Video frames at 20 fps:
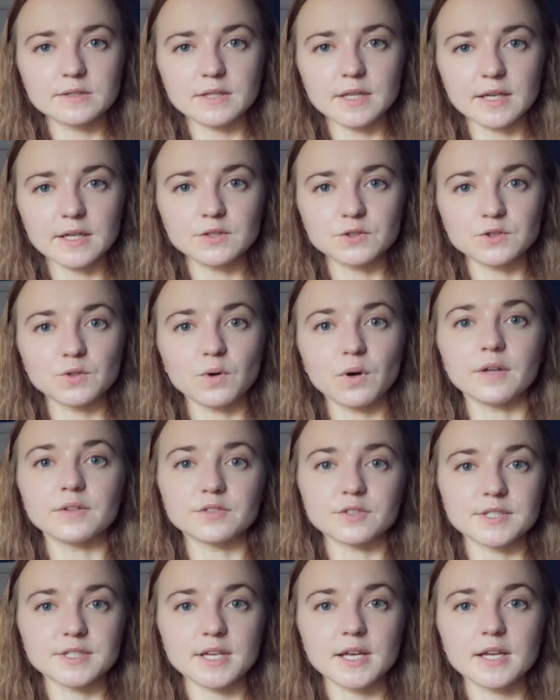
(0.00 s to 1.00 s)
thing to
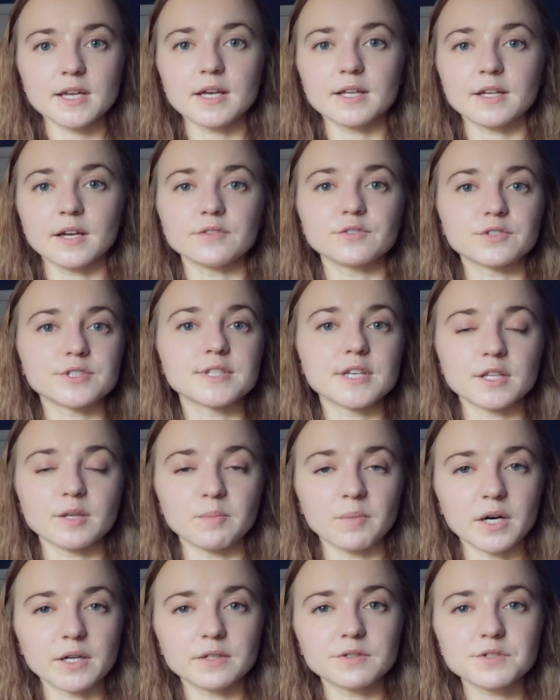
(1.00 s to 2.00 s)
understand and understand the
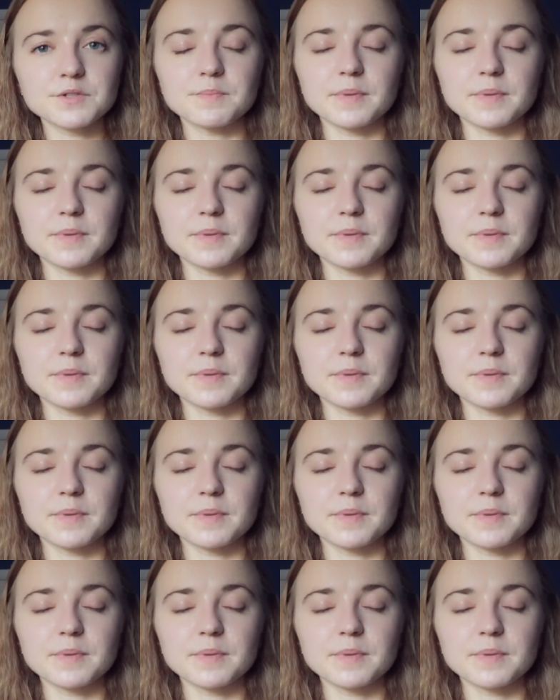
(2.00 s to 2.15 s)
models.